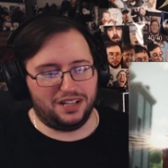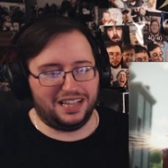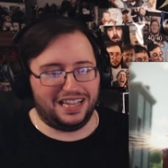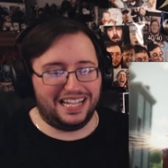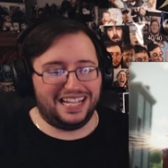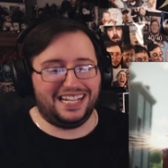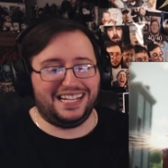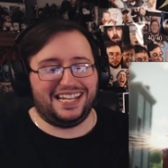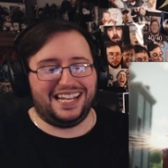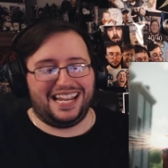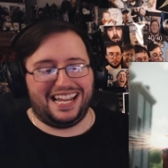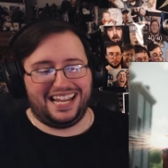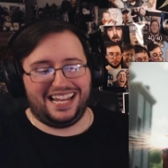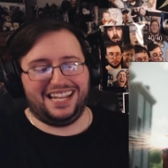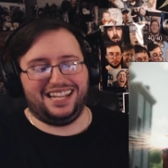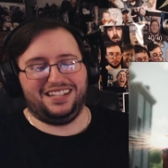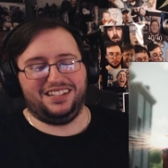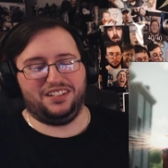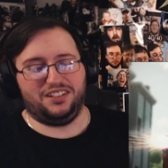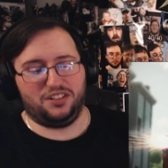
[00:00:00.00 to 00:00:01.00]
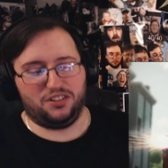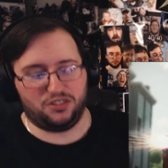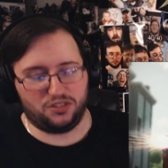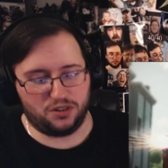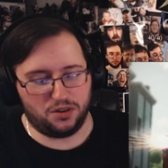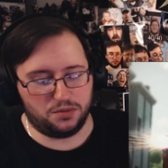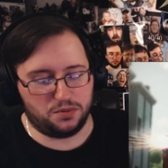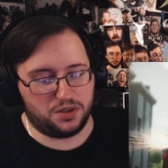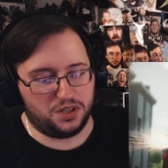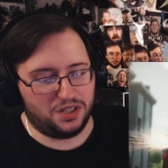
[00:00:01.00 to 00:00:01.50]
Link in the
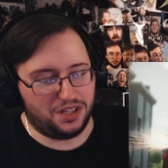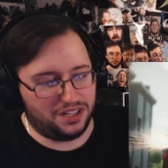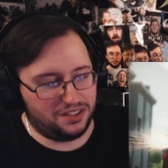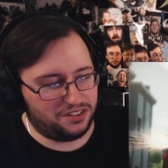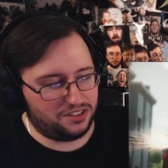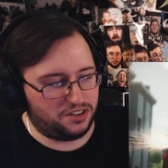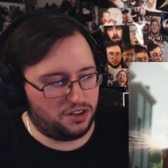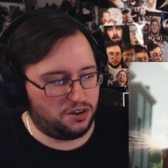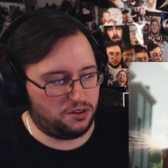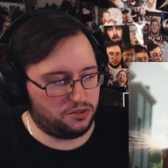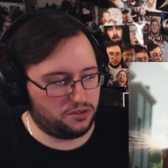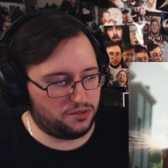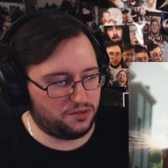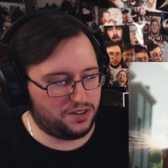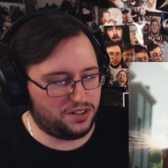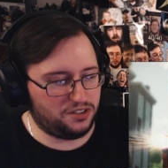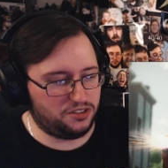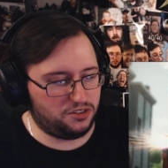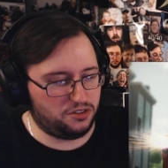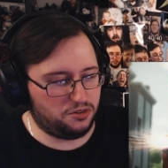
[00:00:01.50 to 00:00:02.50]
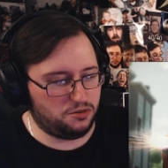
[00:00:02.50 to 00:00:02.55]
description. Let's go. Three, two,